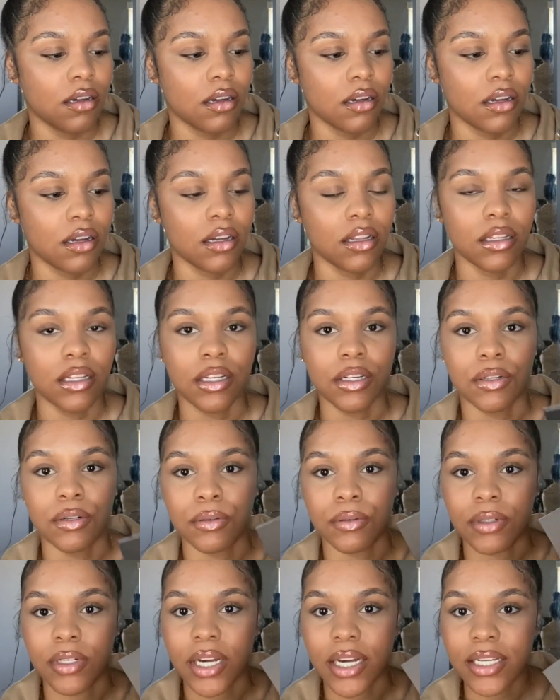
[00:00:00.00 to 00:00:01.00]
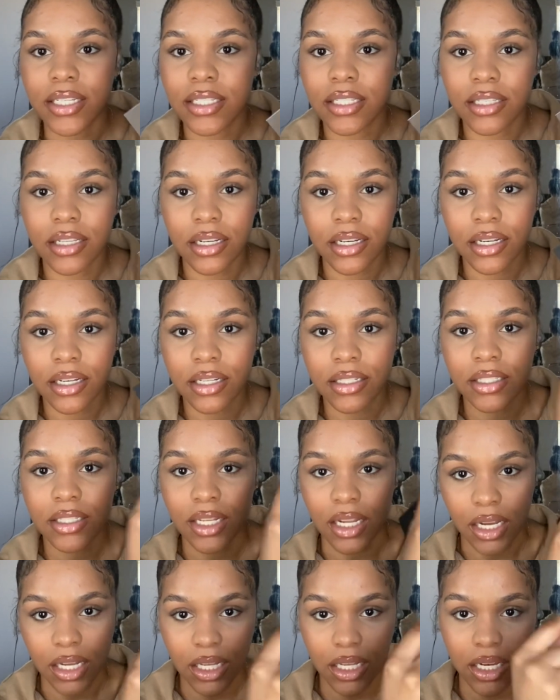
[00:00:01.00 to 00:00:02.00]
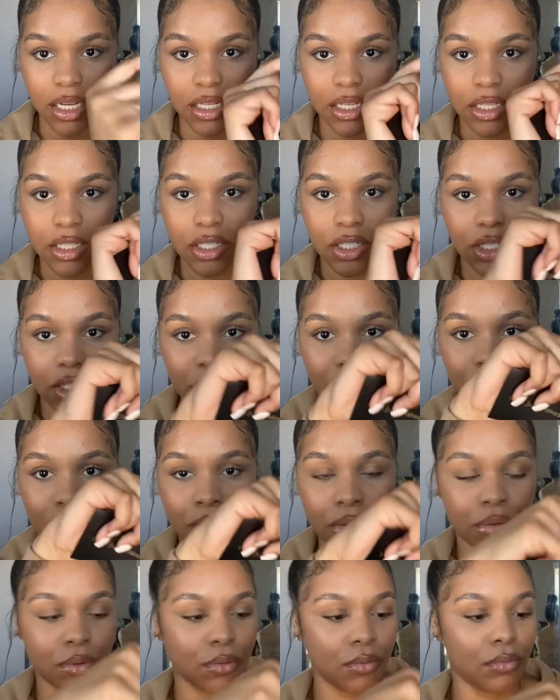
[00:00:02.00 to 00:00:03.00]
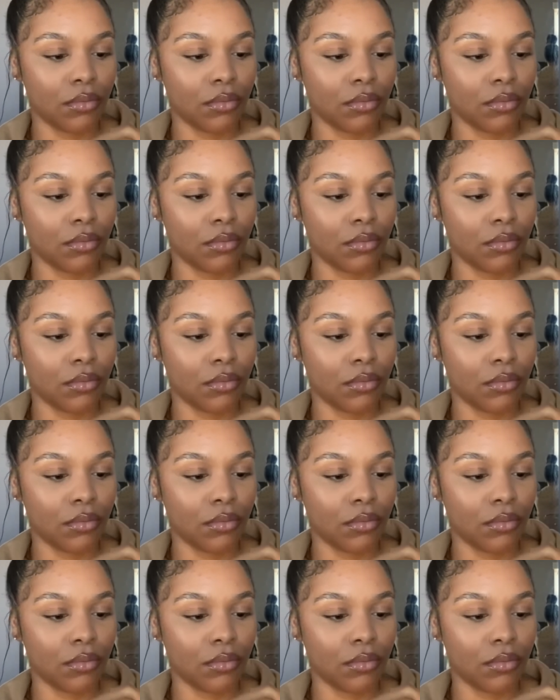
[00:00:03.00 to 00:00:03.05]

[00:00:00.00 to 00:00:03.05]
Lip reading: a little duster to clean the shoe.